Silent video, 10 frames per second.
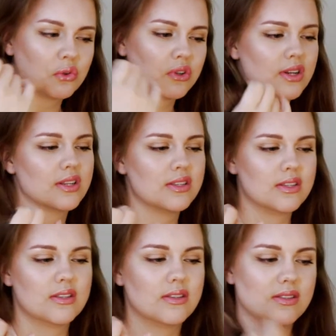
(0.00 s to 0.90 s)
or a
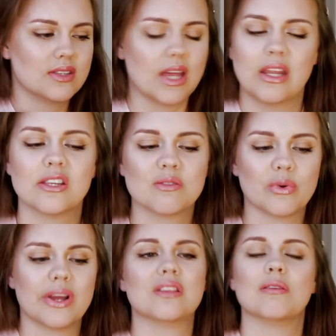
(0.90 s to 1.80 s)
setting
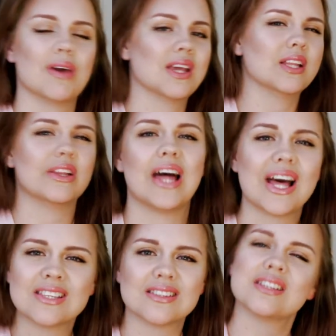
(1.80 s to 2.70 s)
spray to make it
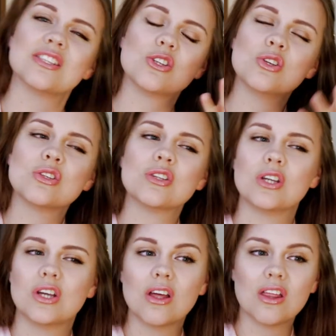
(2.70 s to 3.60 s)
last. It's
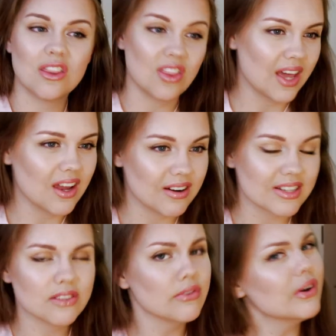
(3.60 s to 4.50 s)
just there.
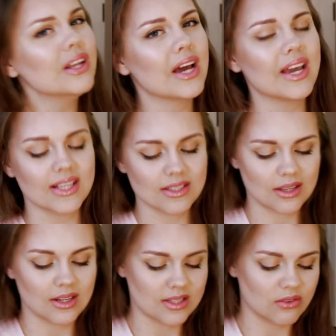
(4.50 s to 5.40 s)
It's very nice.
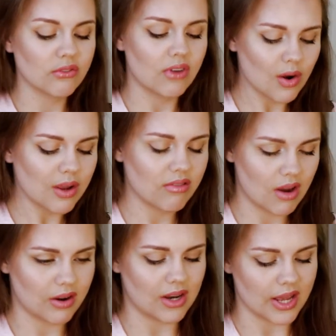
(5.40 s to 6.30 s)
It is very,
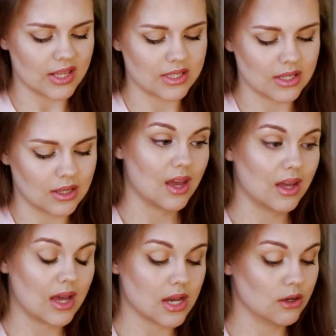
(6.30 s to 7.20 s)
very nice.
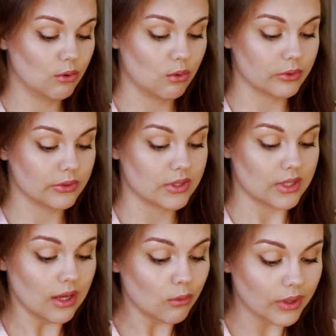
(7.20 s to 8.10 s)
I don't know what to
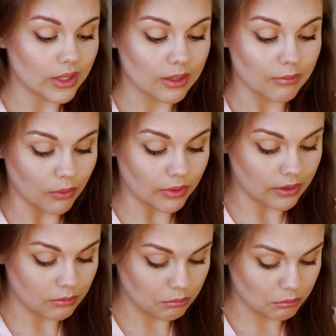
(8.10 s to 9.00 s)
say really about
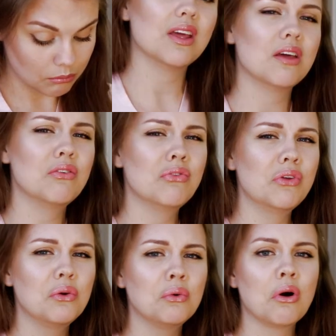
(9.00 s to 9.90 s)
it. If
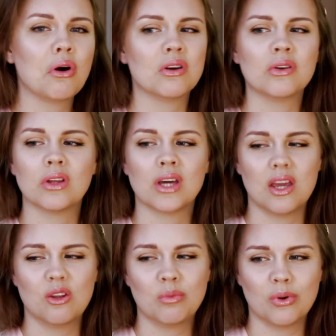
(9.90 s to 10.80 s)
you are the
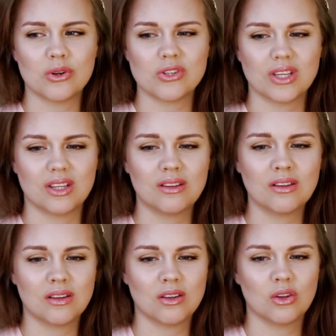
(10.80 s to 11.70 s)
kind of person
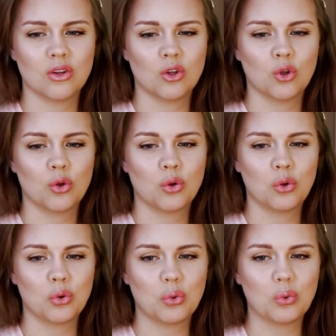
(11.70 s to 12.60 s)

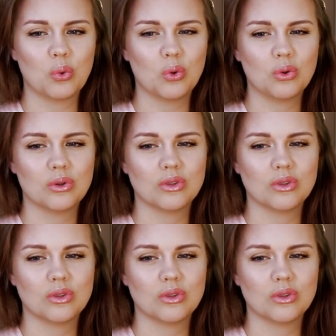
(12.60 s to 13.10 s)
who,